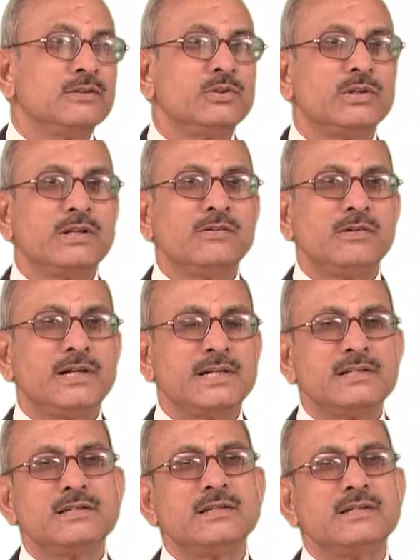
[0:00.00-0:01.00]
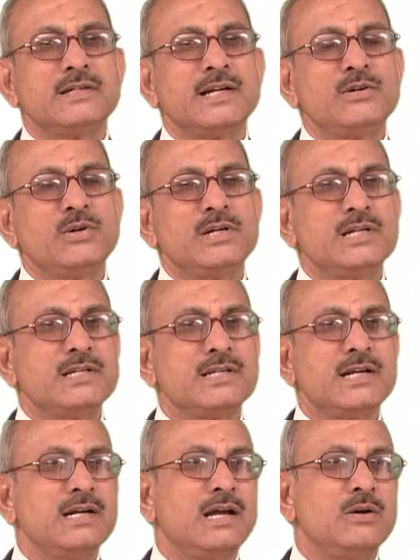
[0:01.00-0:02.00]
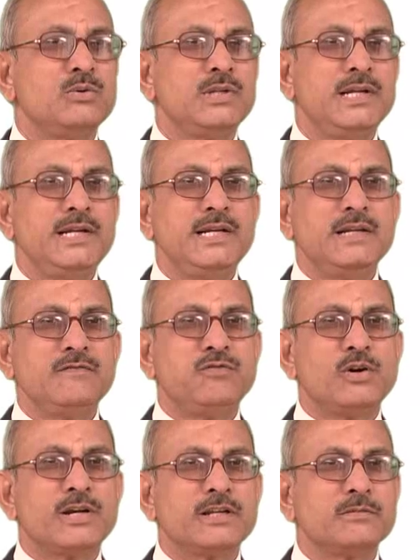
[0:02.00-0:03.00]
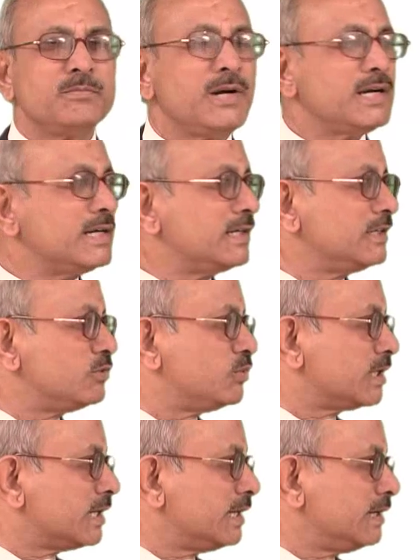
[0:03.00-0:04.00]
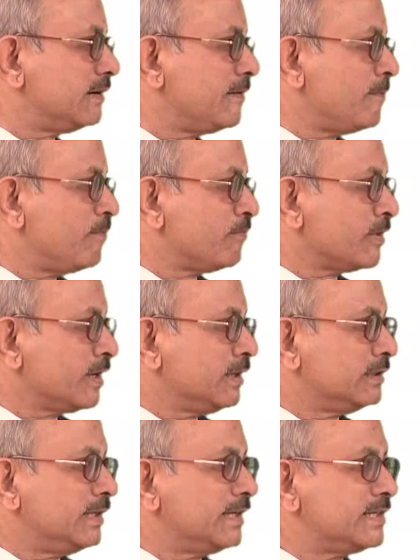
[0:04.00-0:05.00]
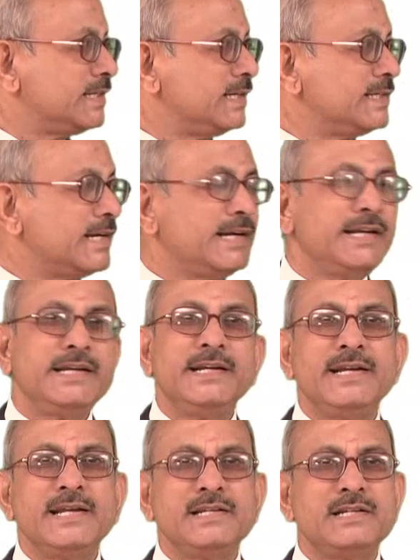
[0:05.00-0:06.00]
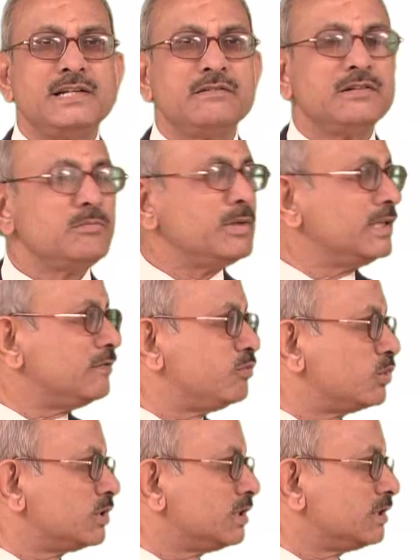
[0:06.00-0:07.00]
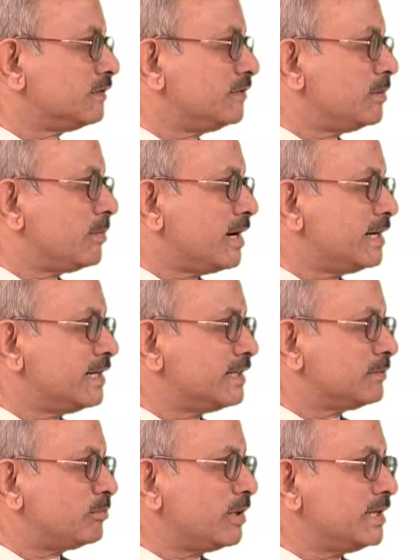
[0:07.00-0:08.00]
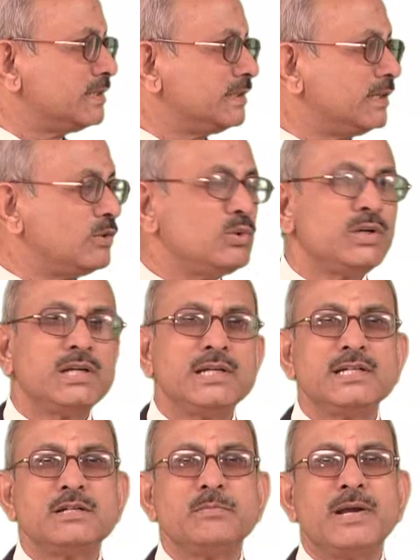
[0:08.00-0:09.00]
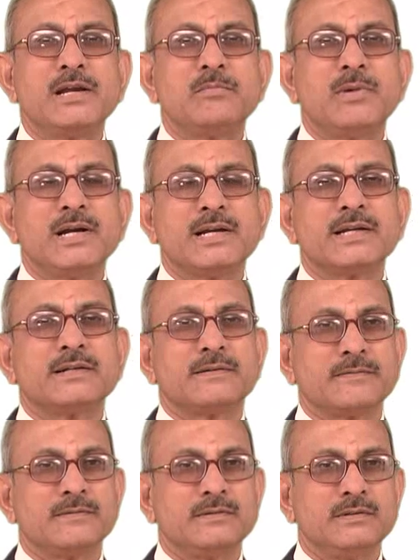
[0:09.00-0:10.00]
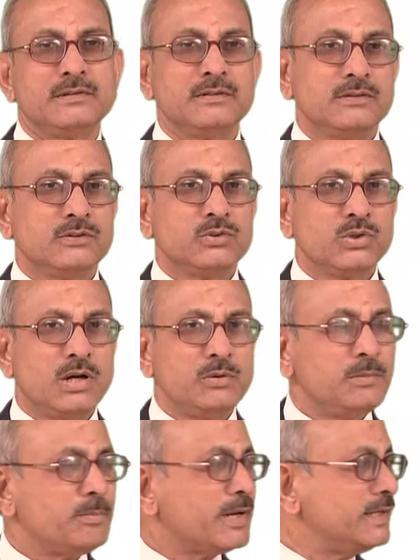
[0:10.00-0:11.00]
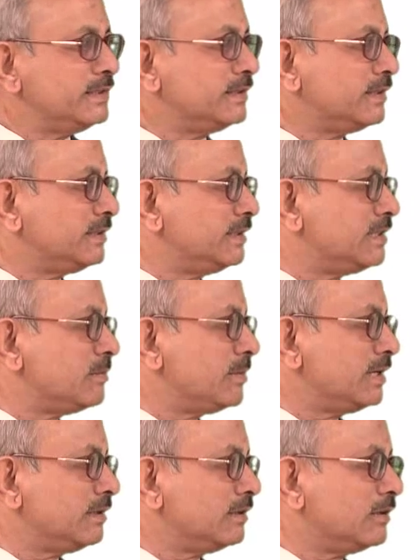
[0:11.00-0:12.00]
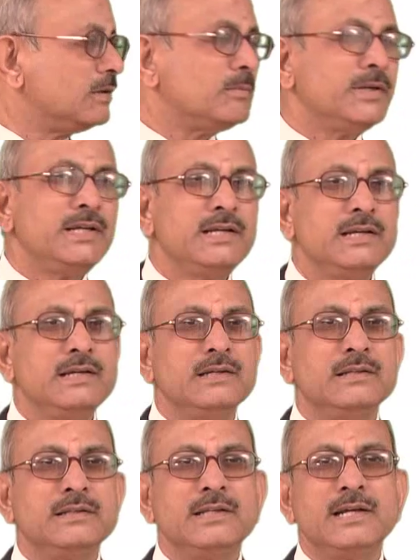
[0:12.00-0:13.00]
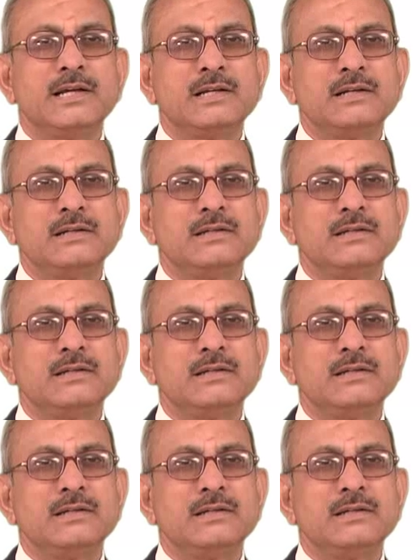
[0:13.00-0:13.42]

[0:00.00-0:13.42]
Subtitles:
So now let us try to understand how the Indian forex market is working. The exchange rate in India is driven by the forces of demand and supplies in the local interbank market. So how the prices are determined? Normally they are